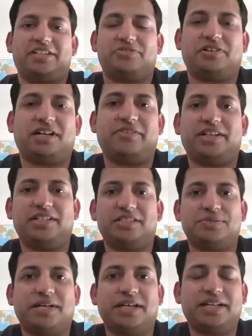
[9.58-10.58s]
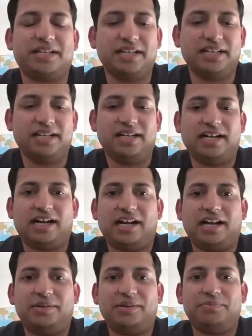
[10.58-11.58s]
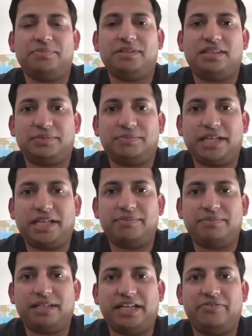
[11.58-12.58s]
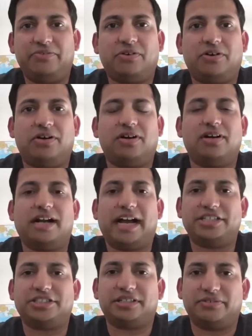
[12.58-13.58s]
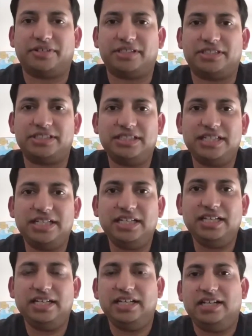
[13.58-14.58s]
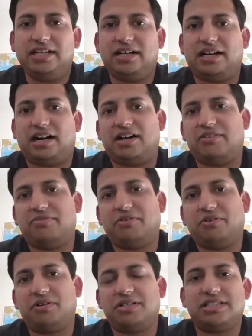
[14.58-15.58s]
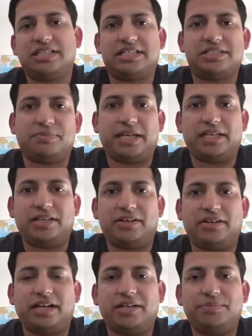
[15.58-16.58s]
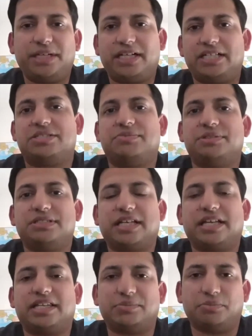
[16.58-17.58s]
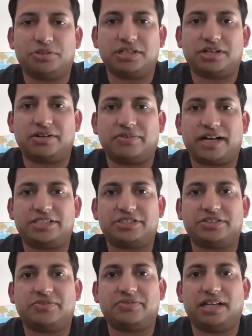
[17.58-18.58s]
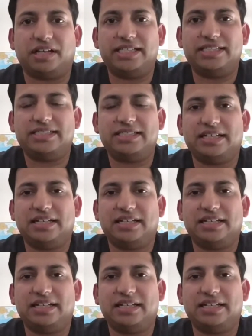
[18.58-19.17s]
for having us, Mike. I'm the PM lead for Azure Efficiency. Our focus is mainly on helping customers get the most out of Azure for less.